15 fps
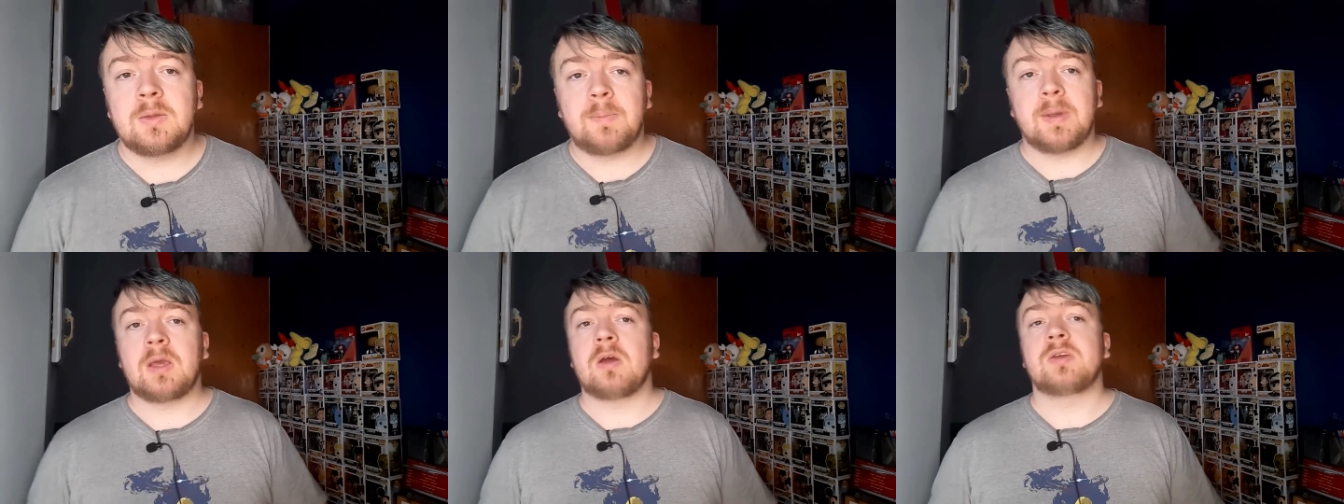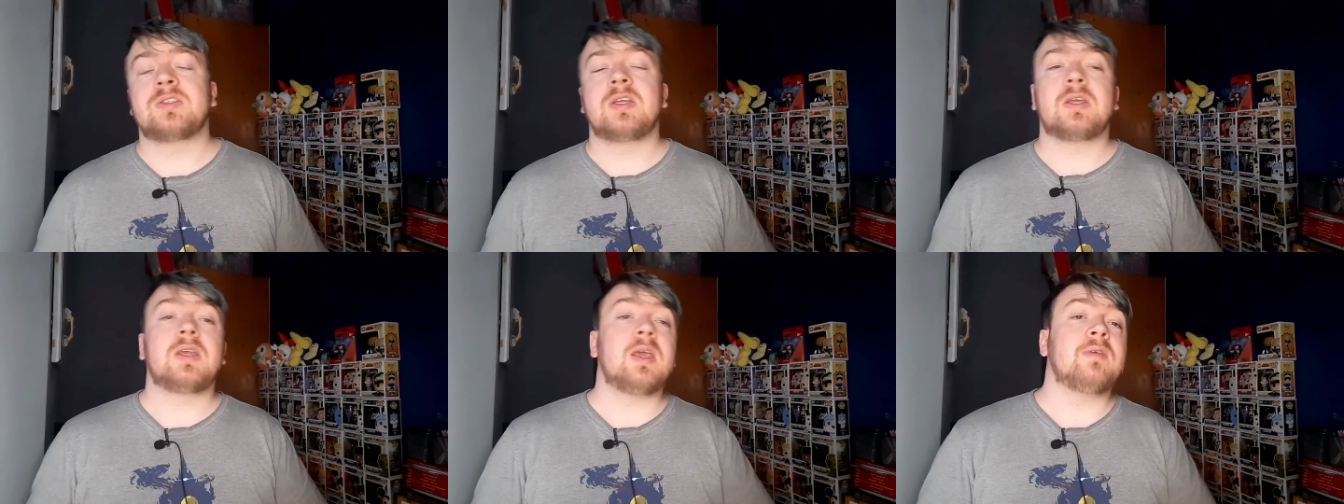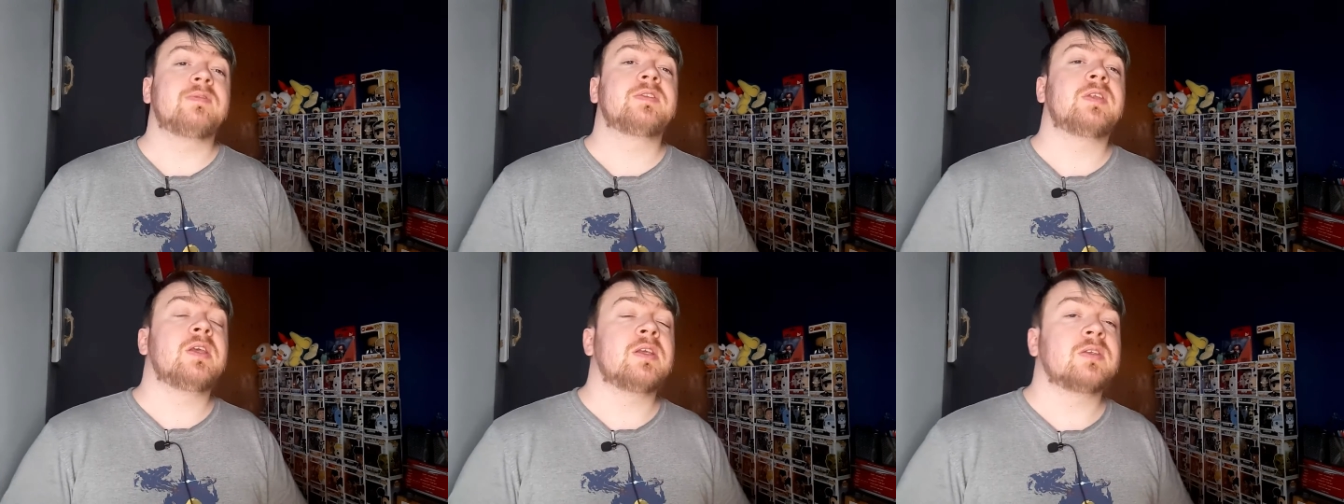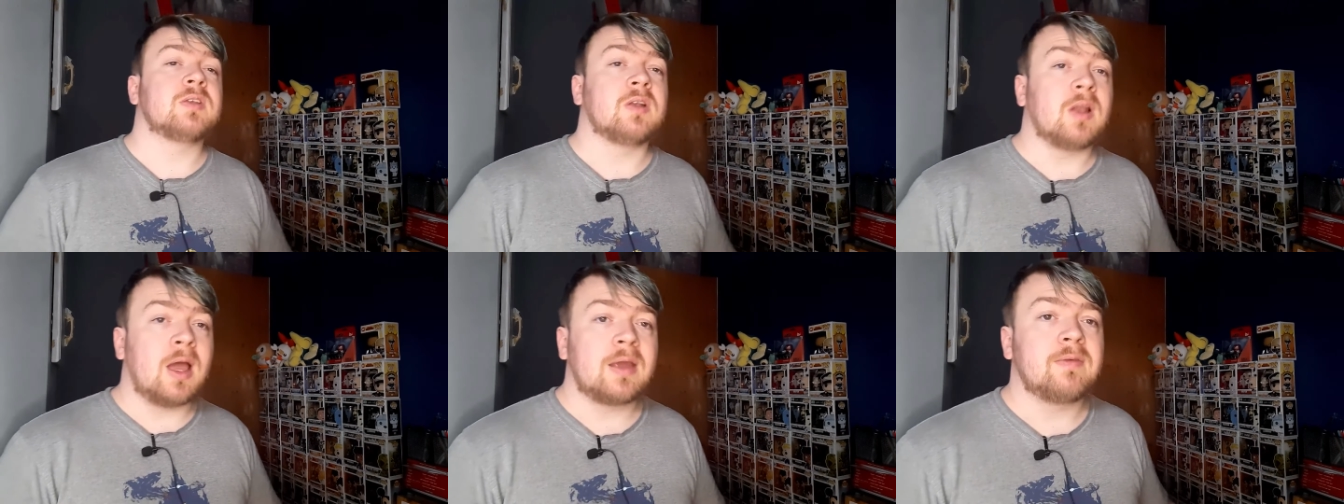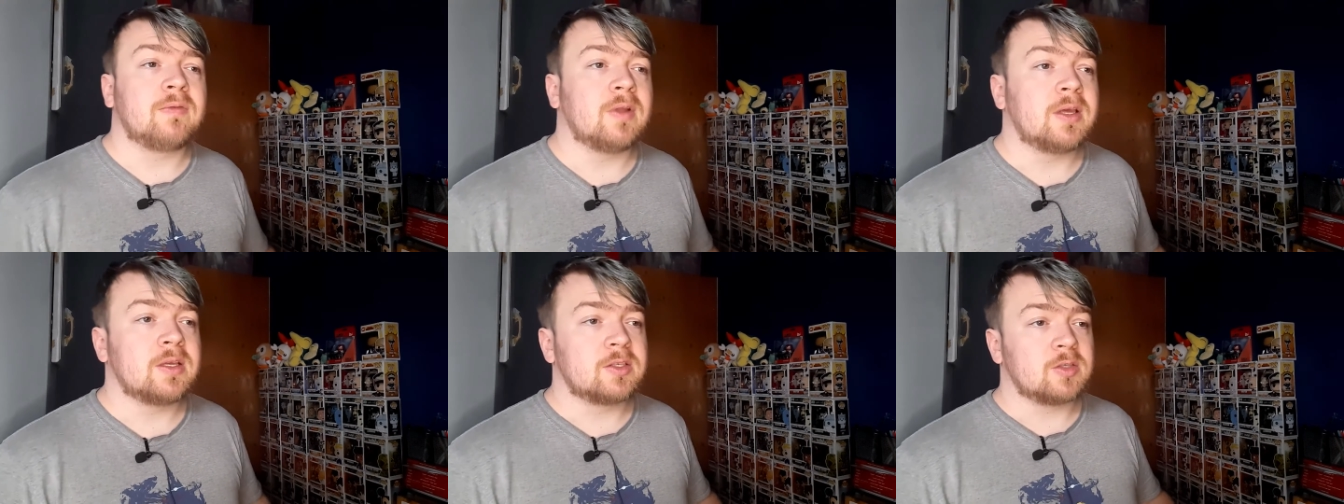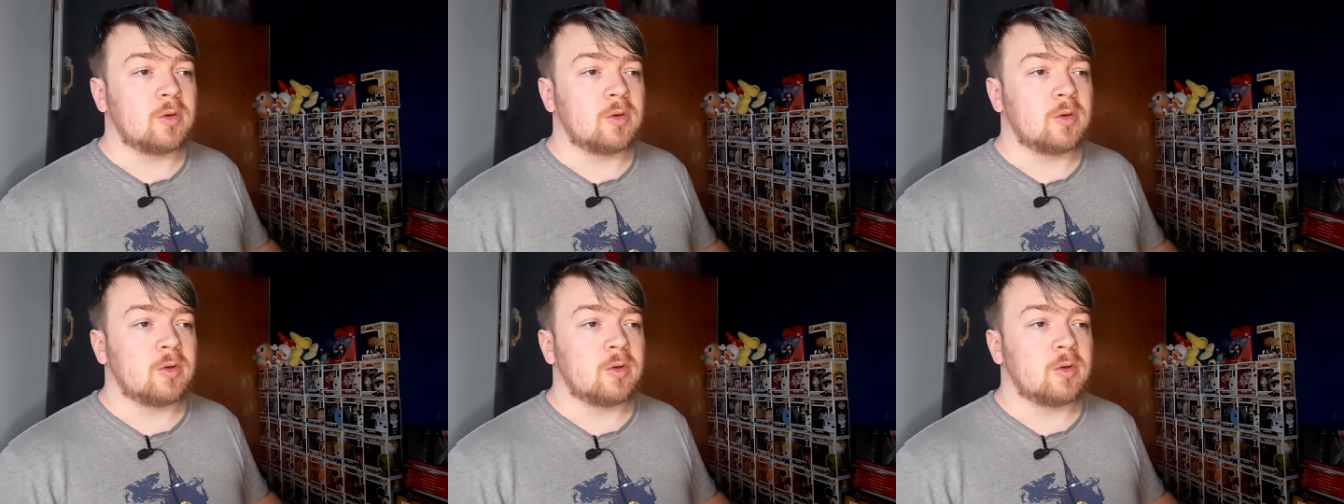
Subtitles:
because it gives things lifelink.